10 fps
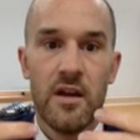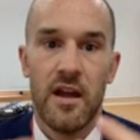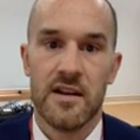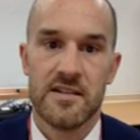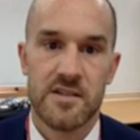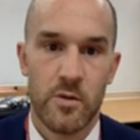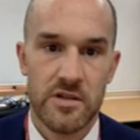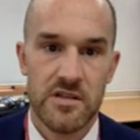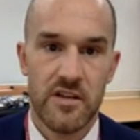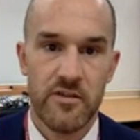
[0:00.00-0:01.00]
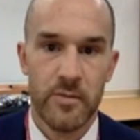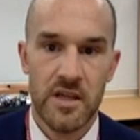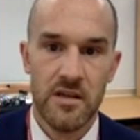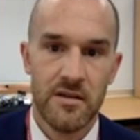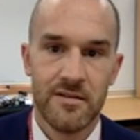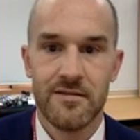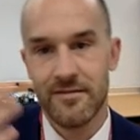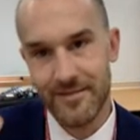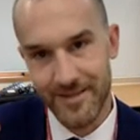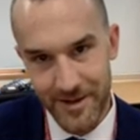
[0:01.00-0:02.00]
and it's going to give me
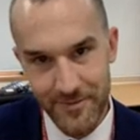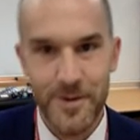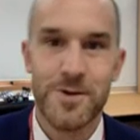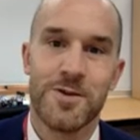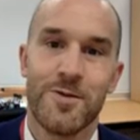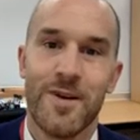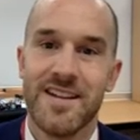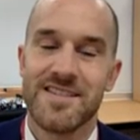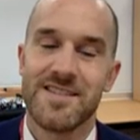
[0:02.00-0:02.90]
the conversion rate.